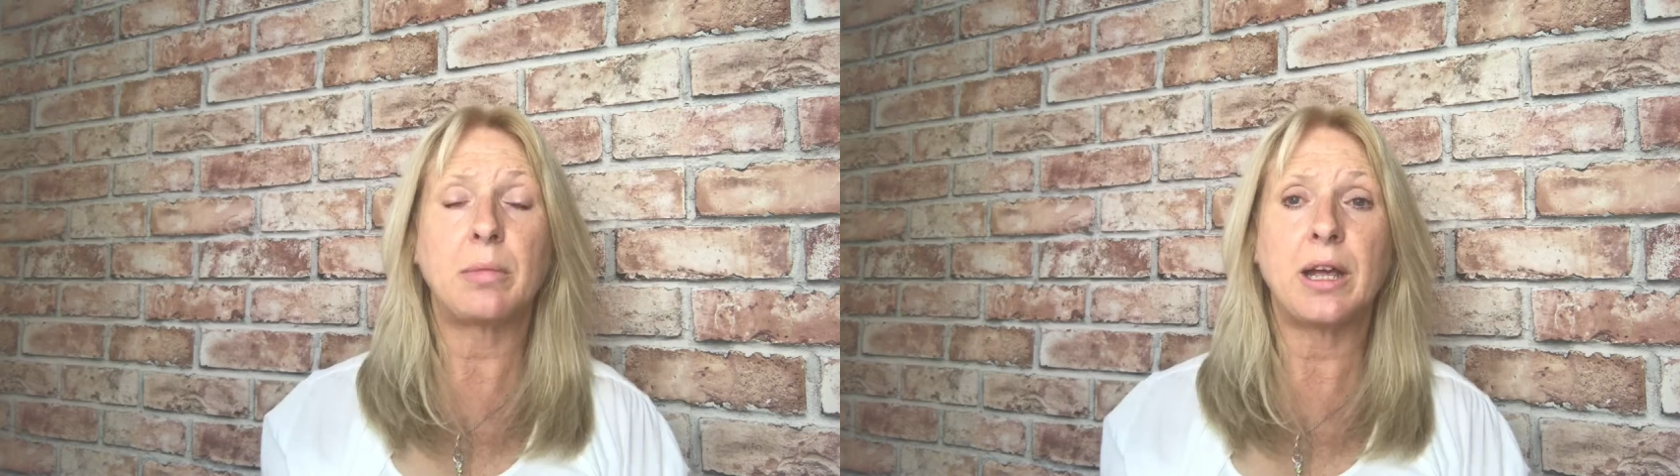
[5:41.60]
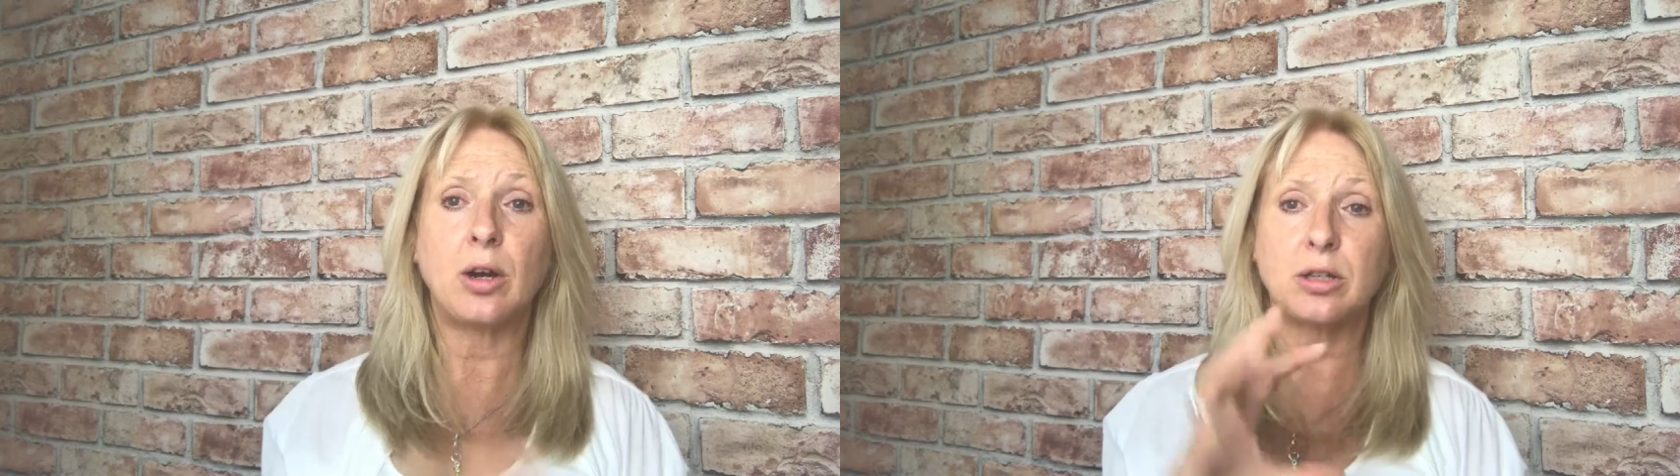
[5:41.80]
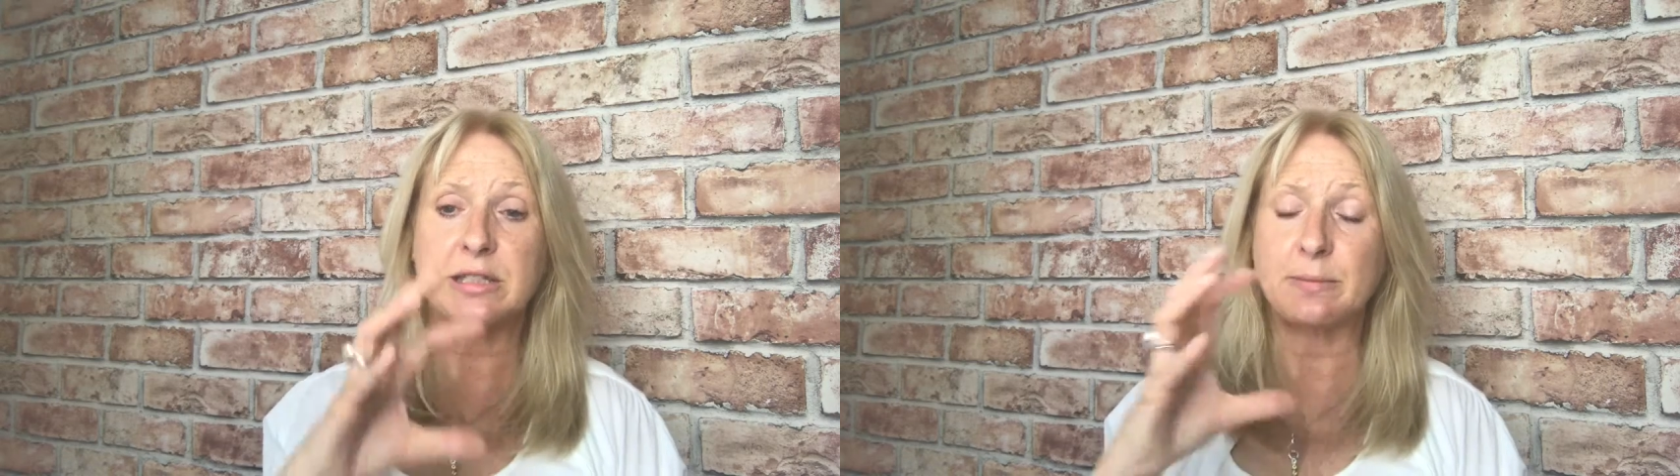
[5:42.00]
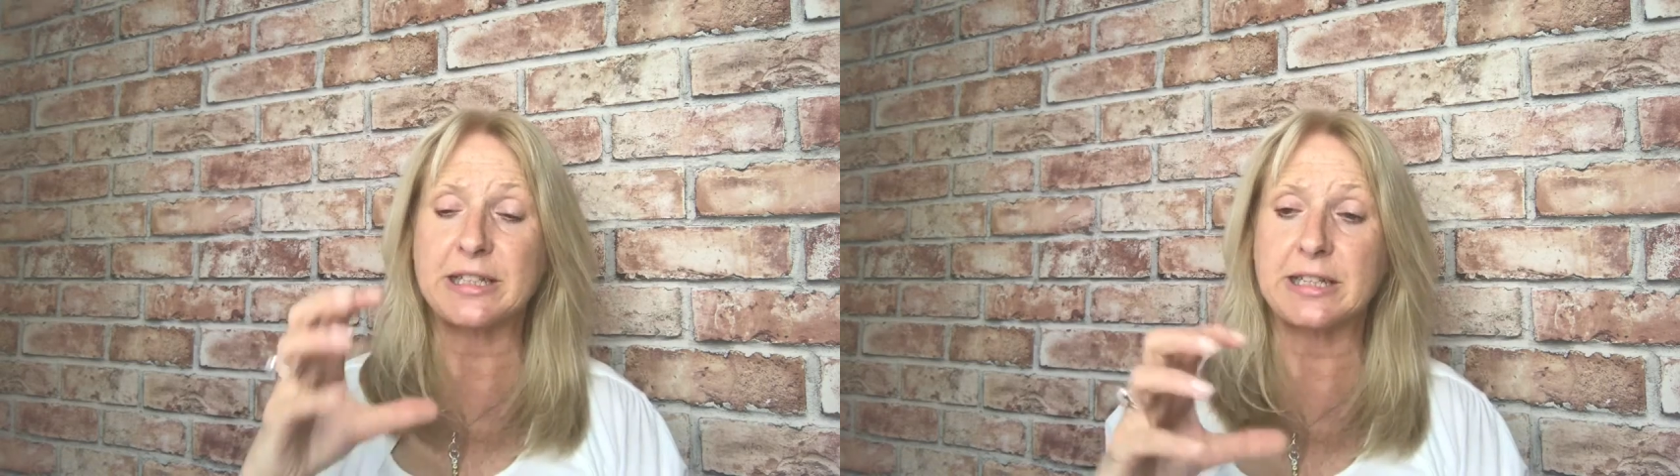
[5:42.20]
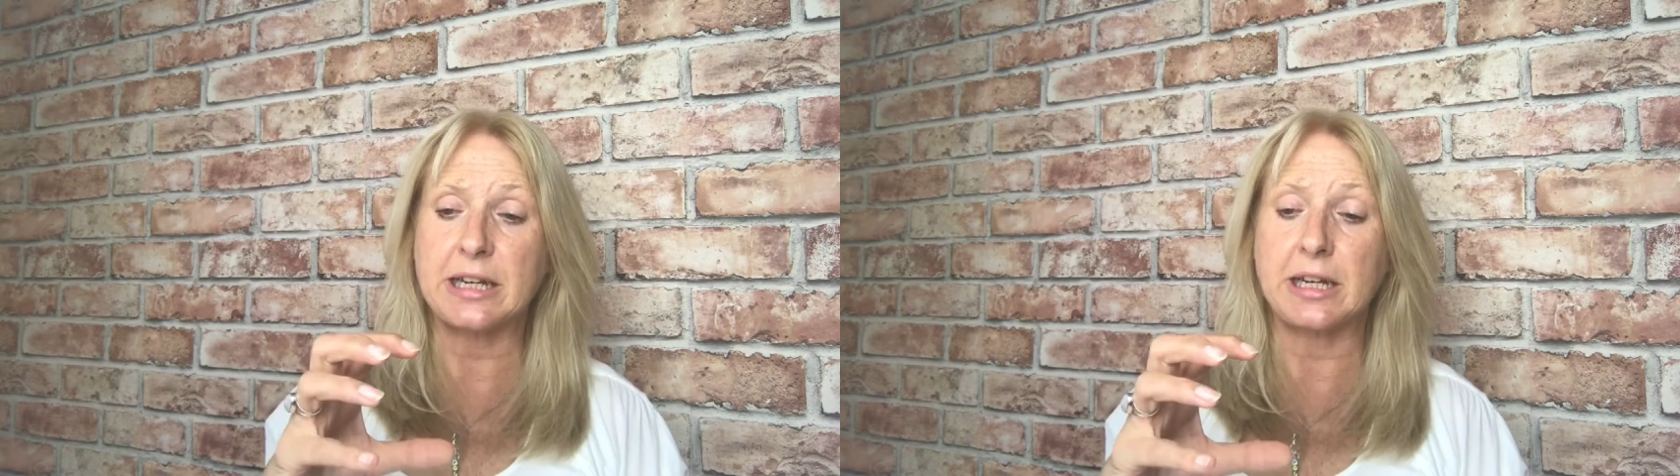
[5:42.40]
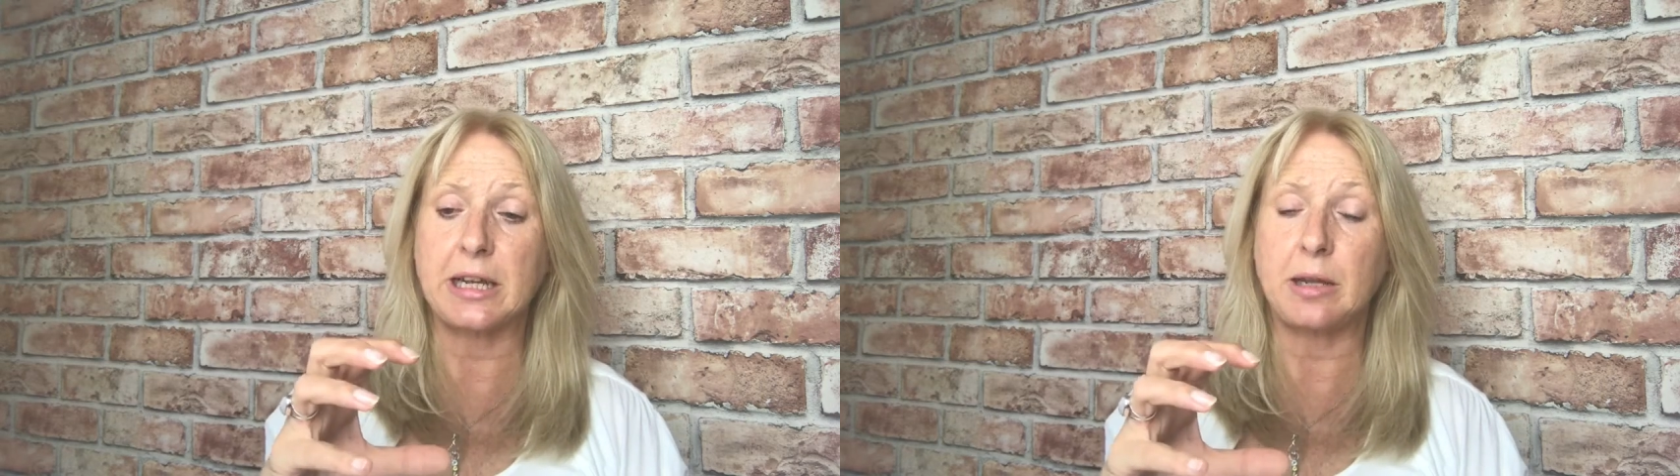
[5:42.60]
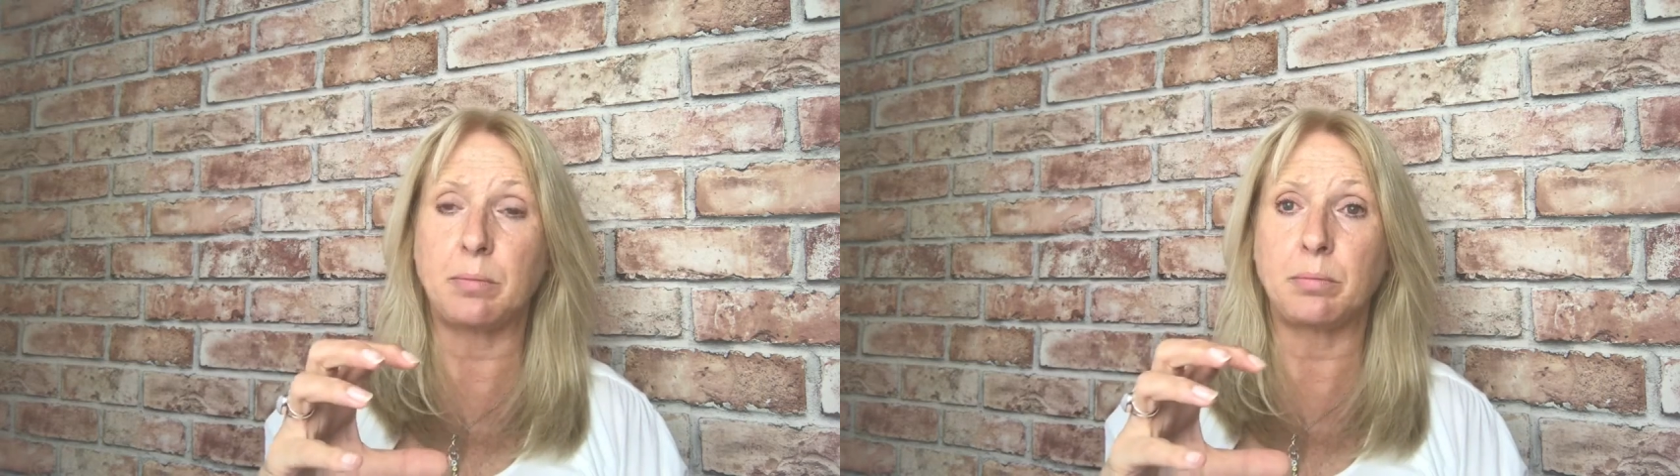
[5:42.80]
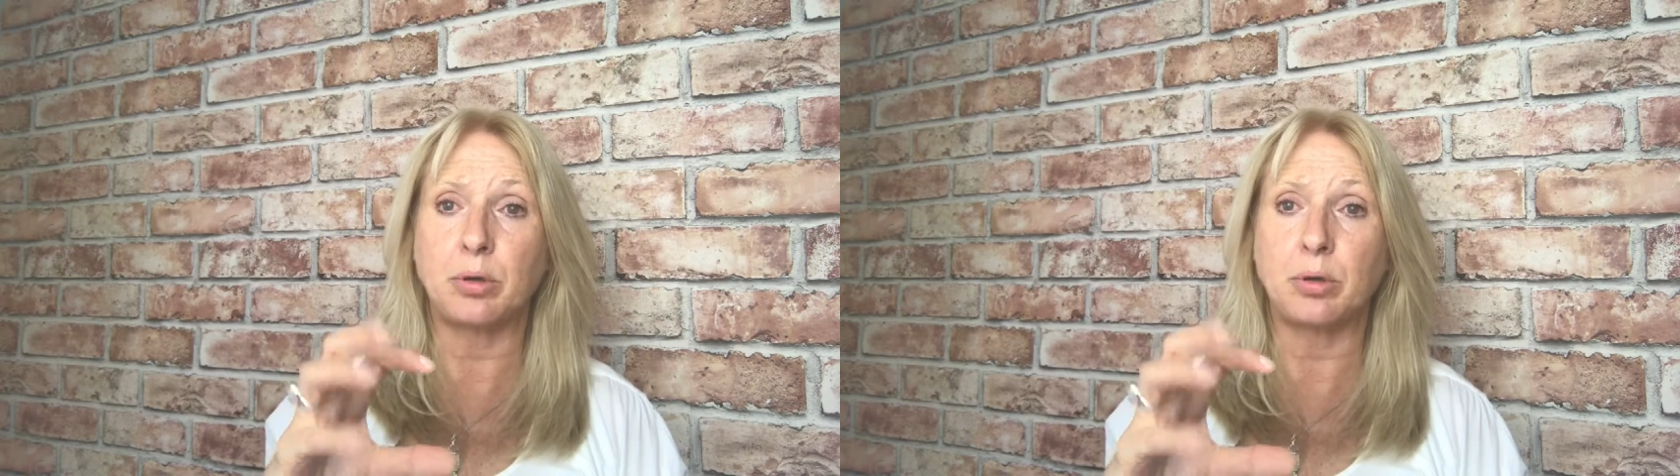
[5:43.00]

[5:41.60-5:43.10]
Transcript: It automatically